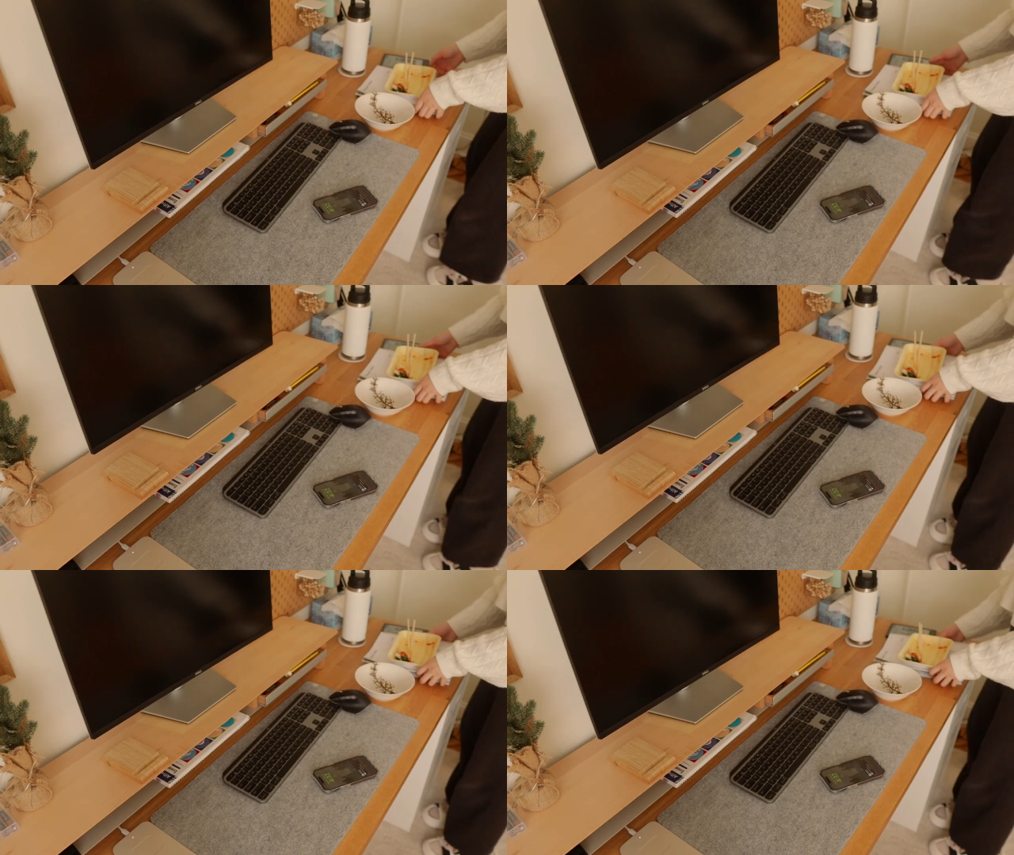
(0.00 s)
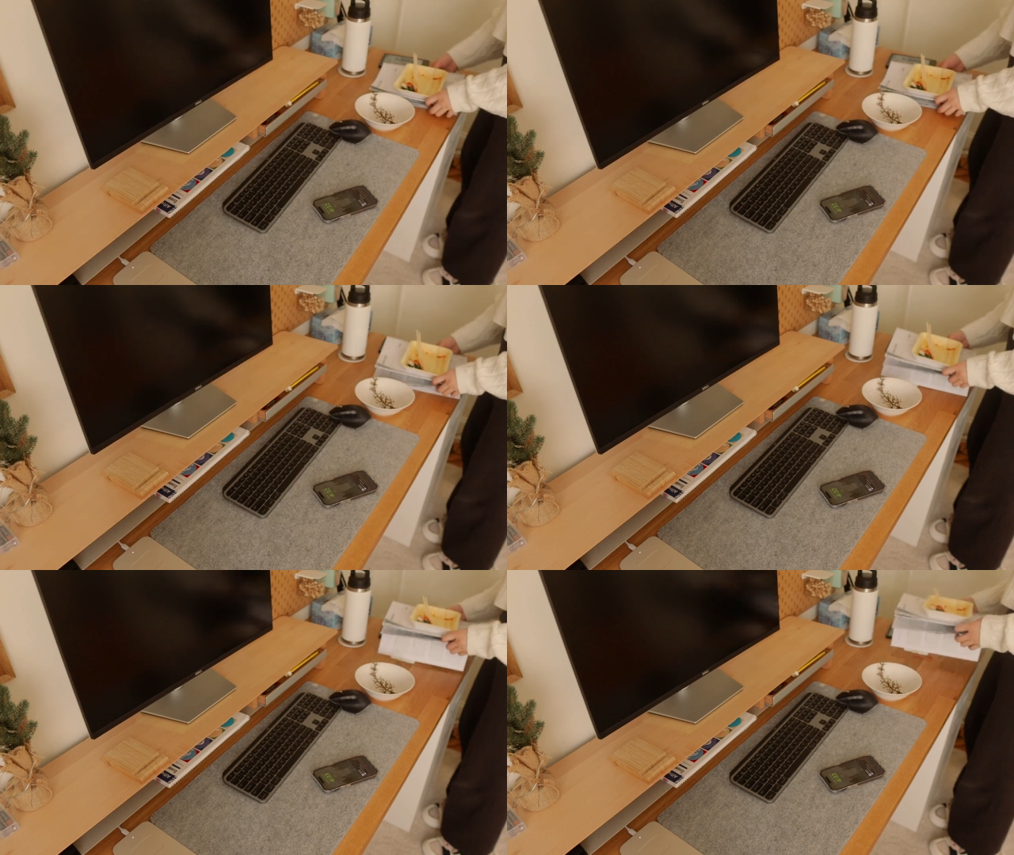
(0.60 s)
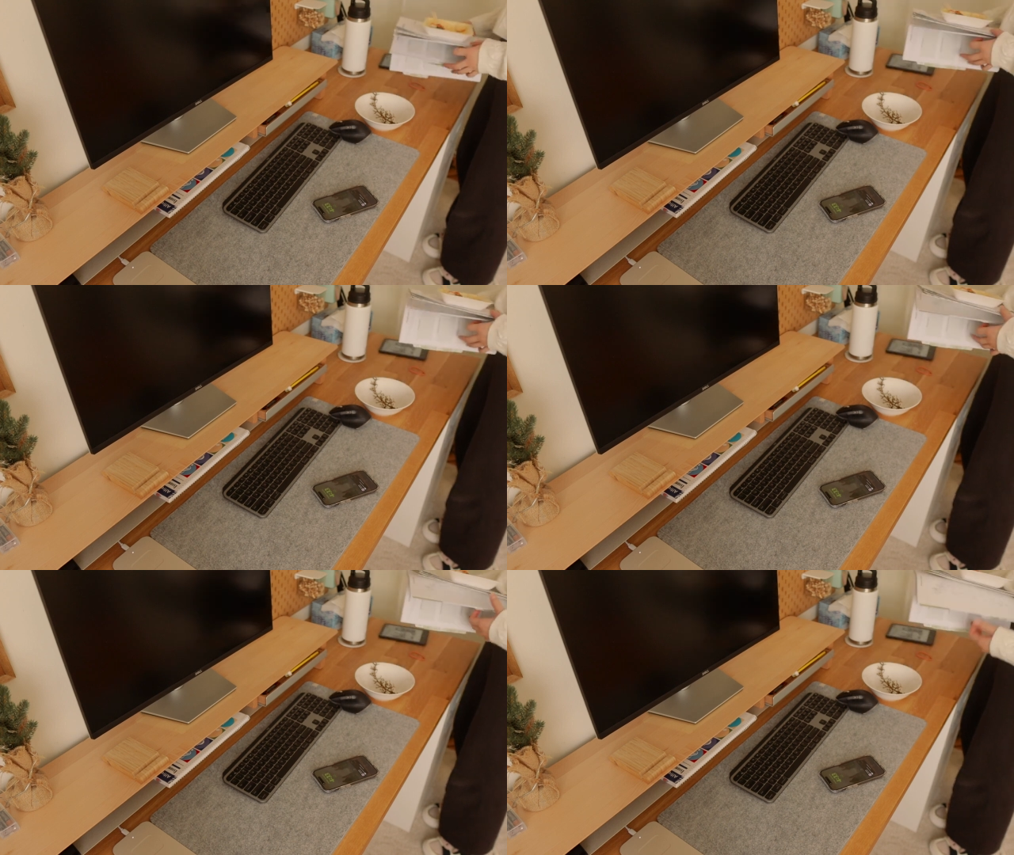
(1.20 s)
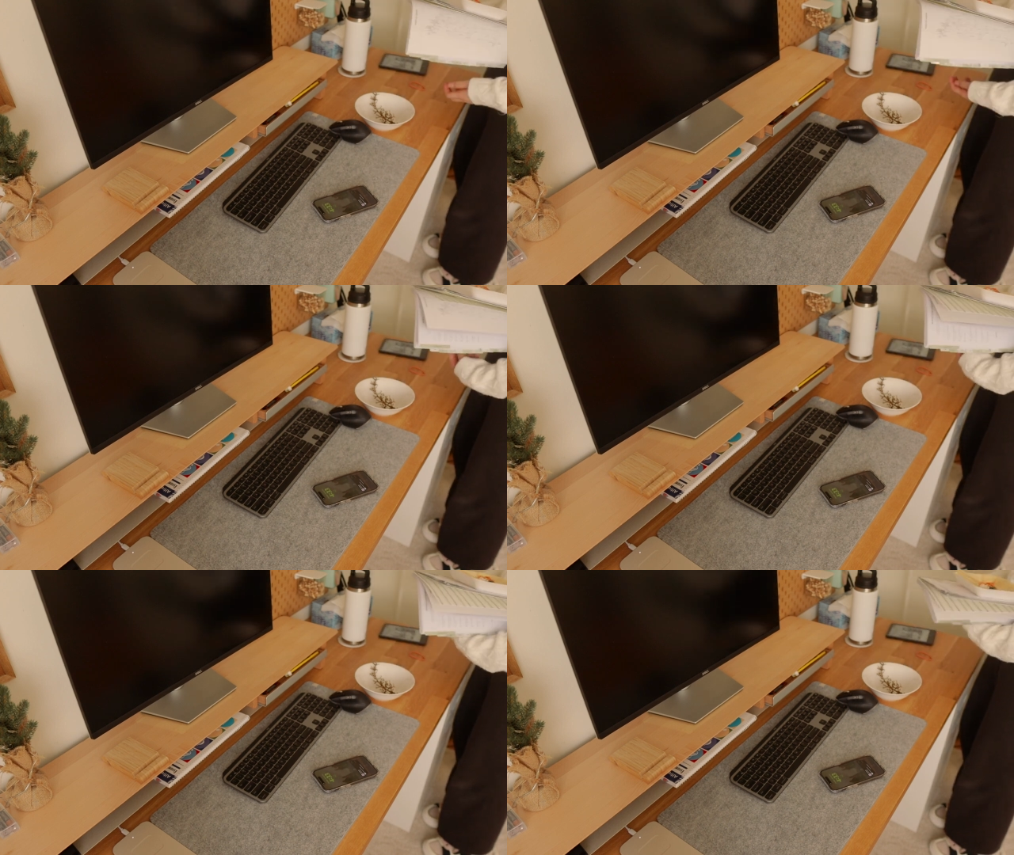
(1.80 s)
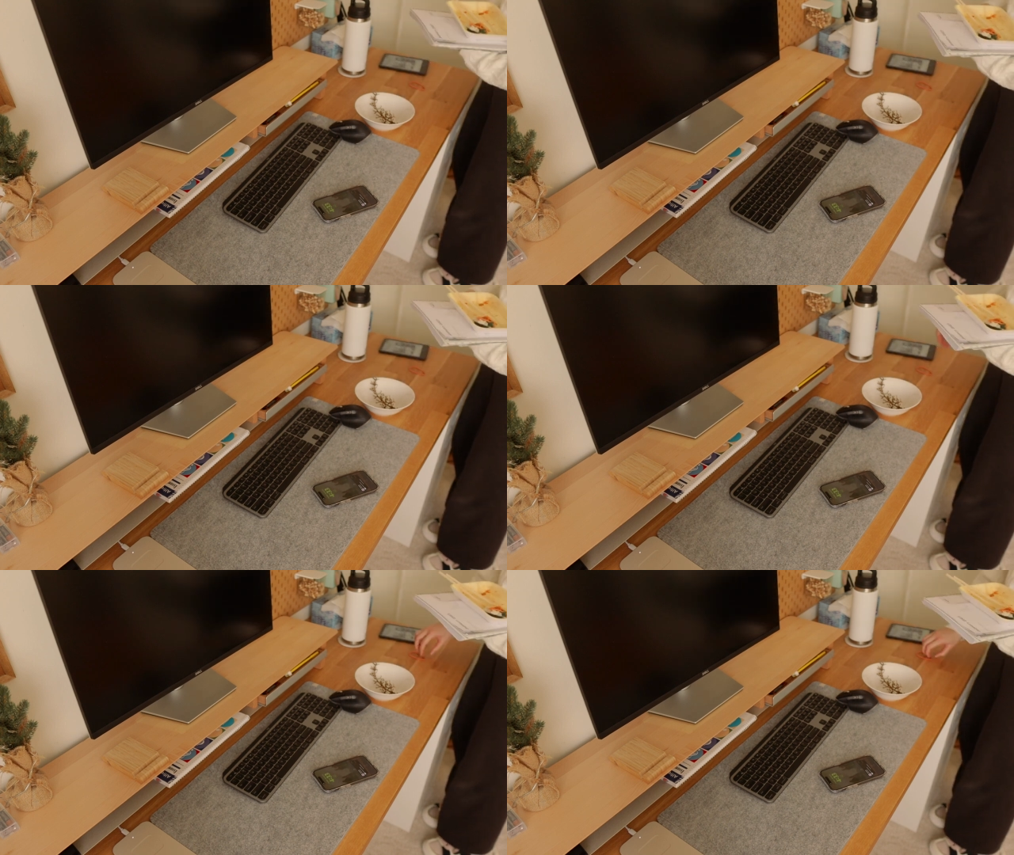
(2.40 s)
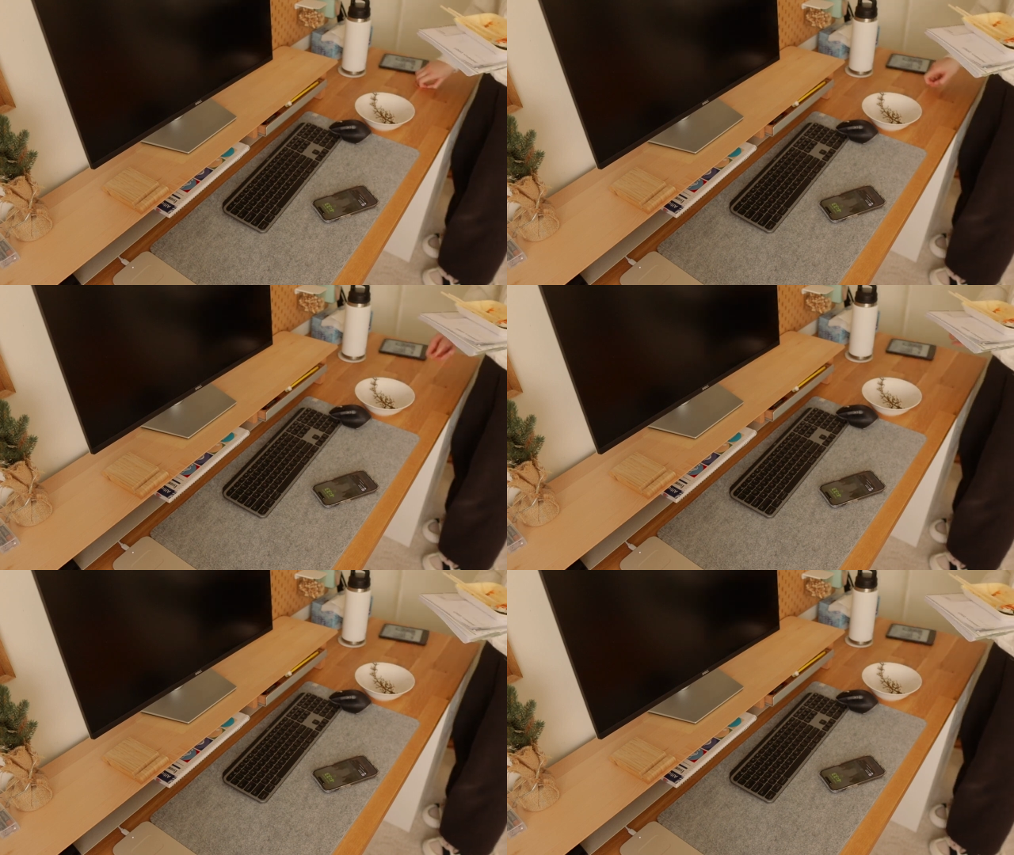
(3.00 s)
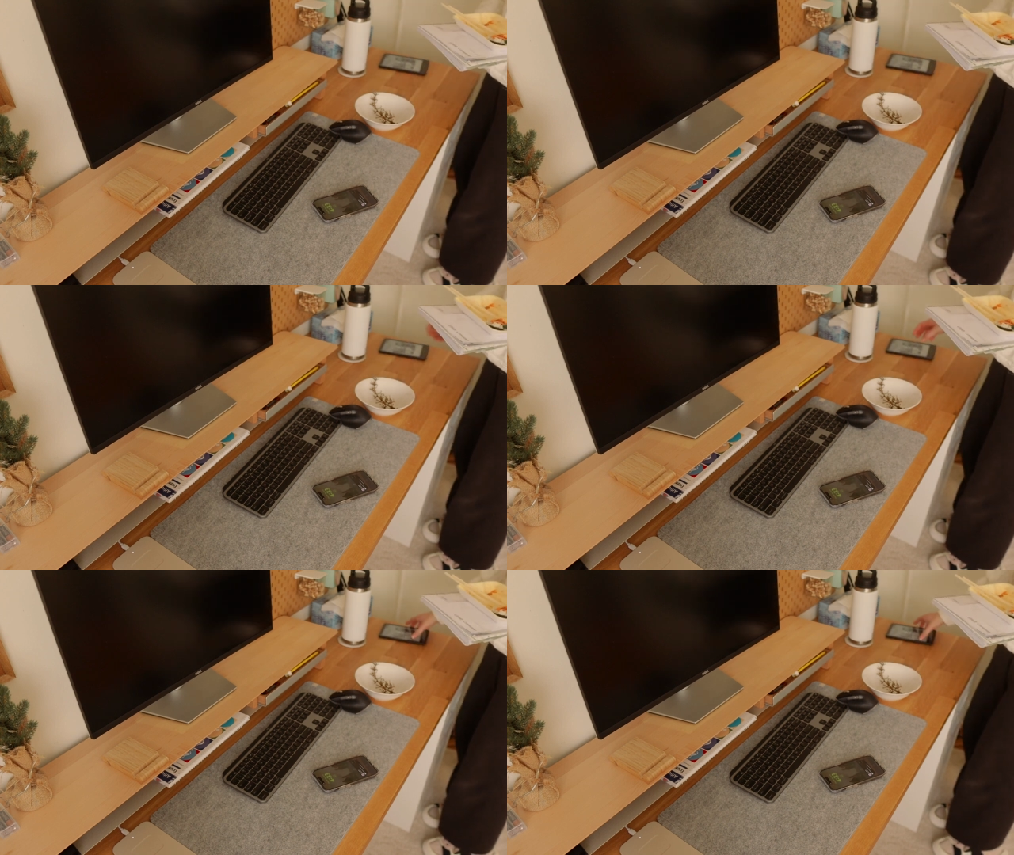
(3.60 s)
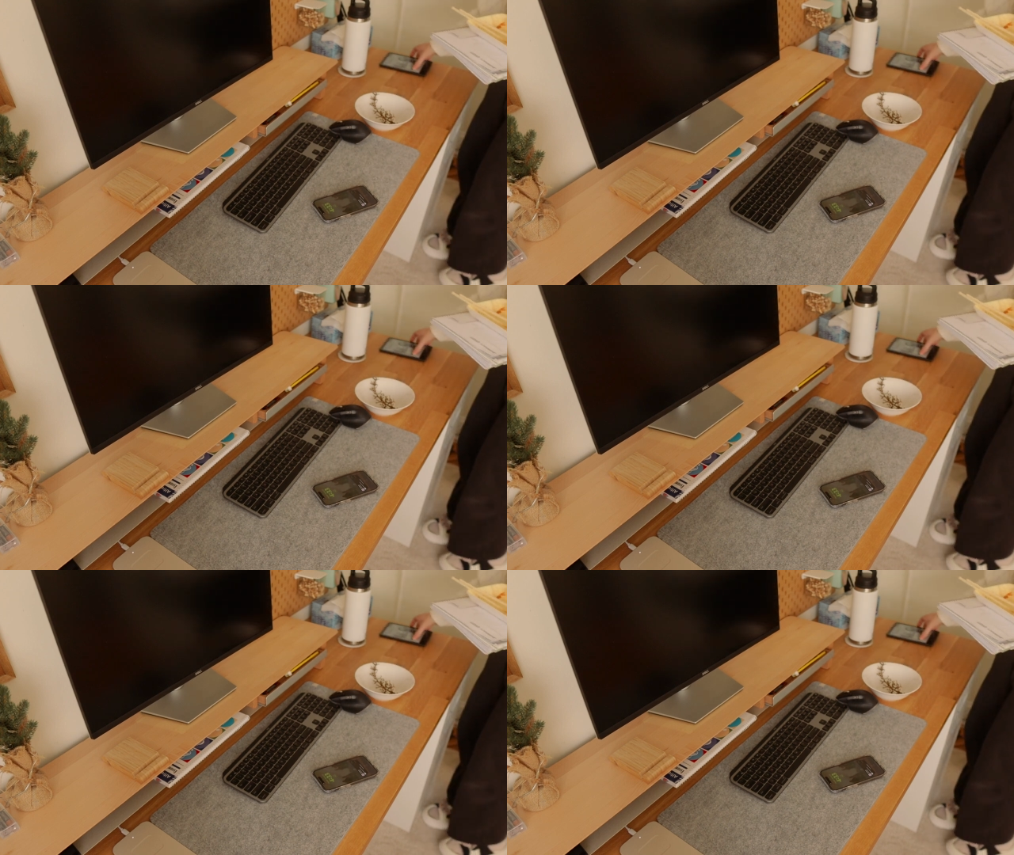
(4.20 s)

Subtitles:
No face is visible, so there are no lips to read.